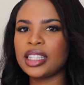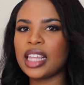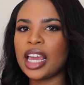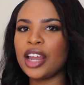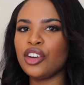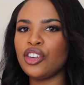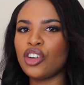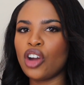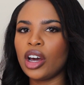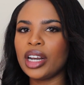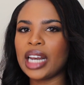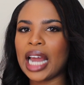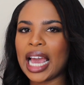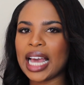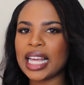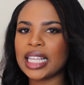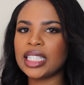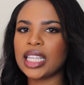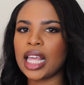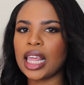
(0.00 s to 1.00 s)
they're not
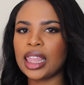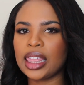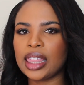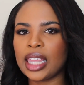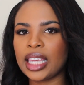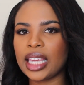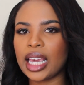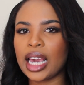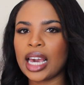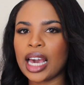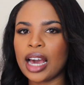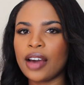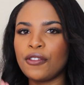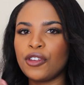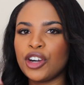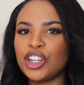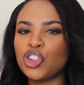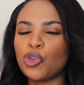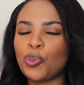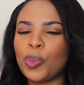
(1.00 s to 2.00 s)
as thick in
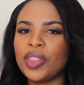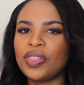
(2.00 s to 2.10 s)
coverage,